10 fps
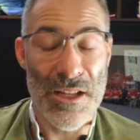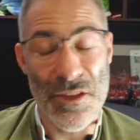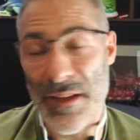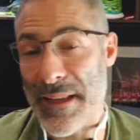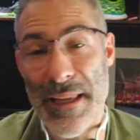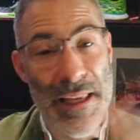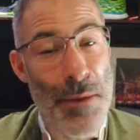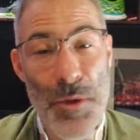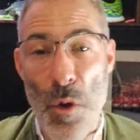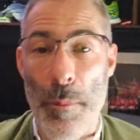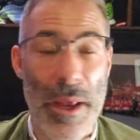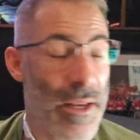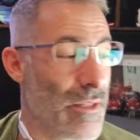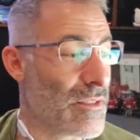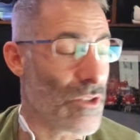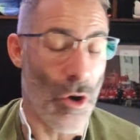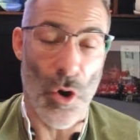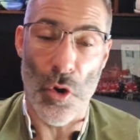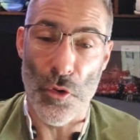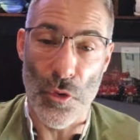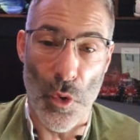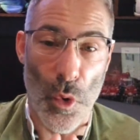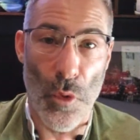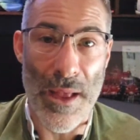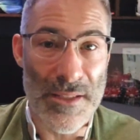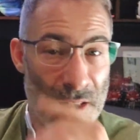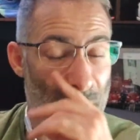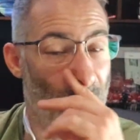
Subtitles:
So give me your opinions on all that stuff.